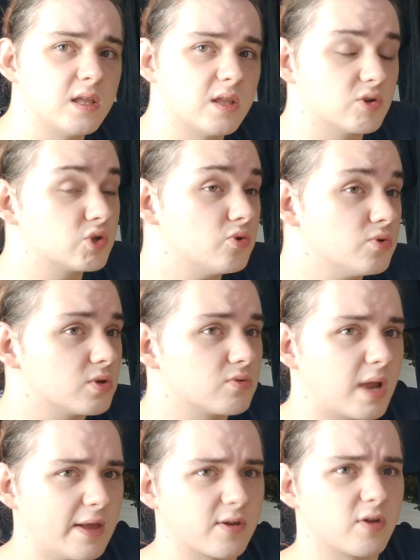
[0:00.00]
there's also
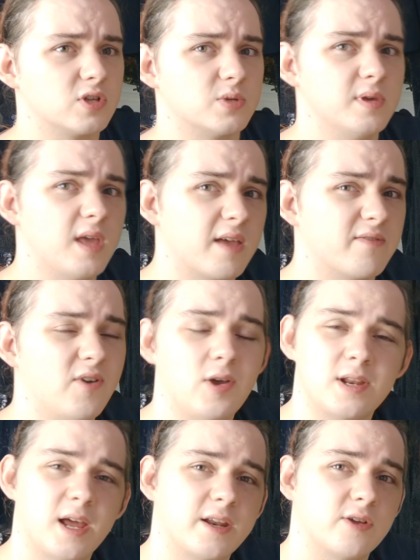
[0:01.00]
now going to be a
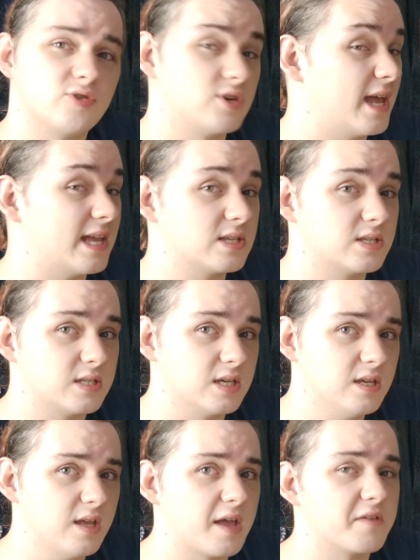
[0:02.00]
thirty-nine hundred X
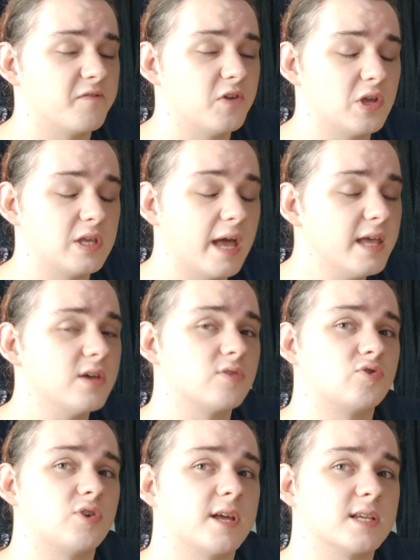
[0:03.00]
T, a thirty-eight
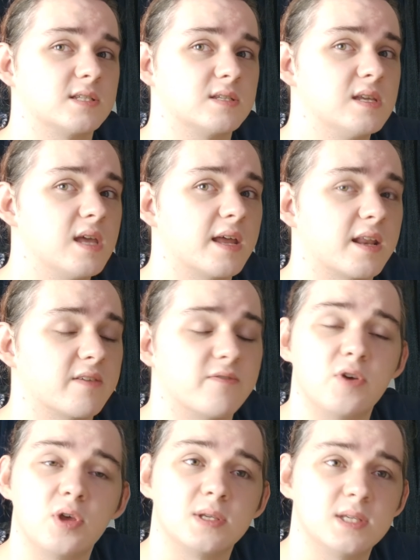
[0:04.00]
hundred X T, and a
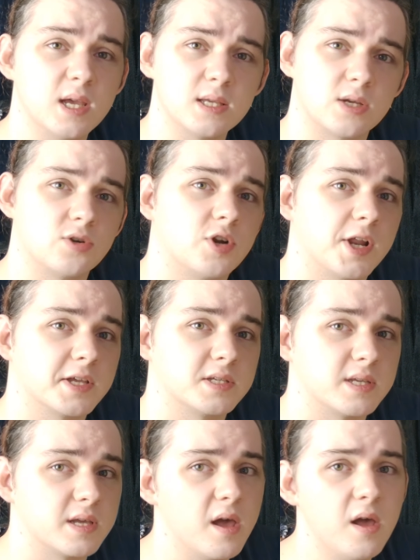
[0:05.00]
thirty-six hundred X
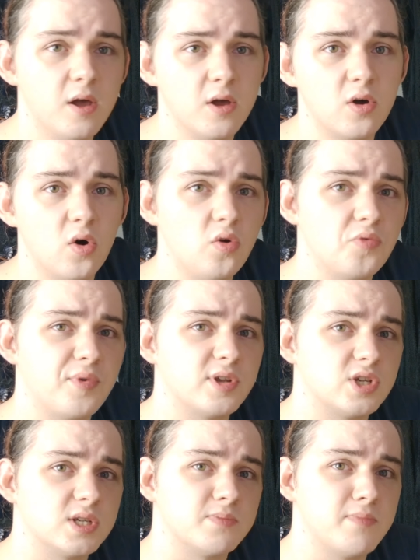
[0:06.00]
T, all
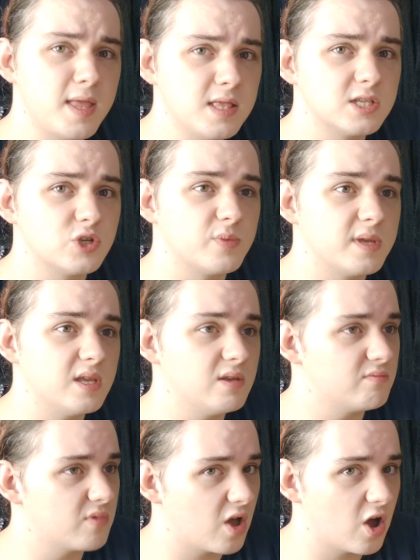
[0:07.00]
which is meant to
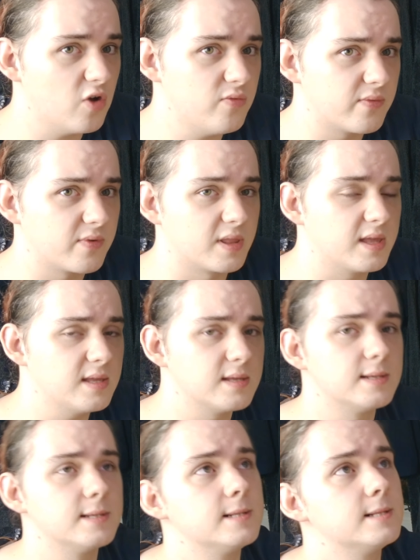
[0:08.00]
be, hopefully,
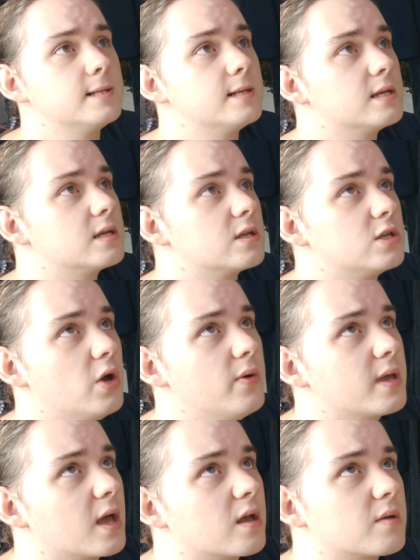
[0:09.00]

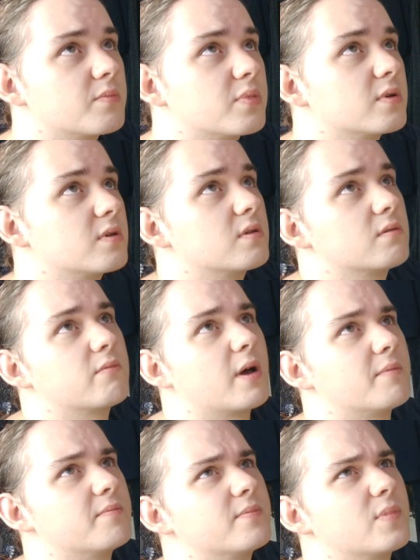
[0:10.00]
going up,
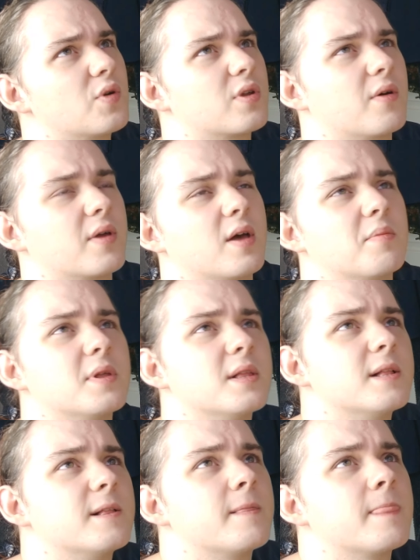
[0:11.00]
well, not going up,
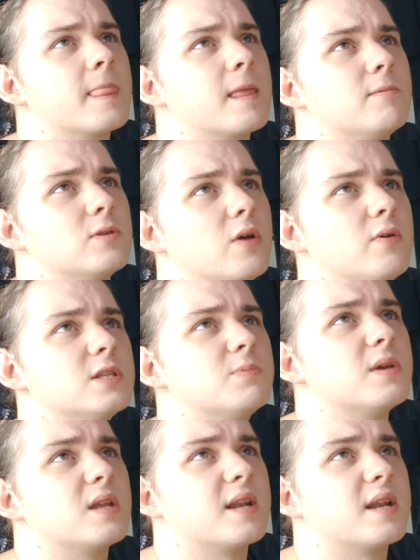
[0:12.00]
going to be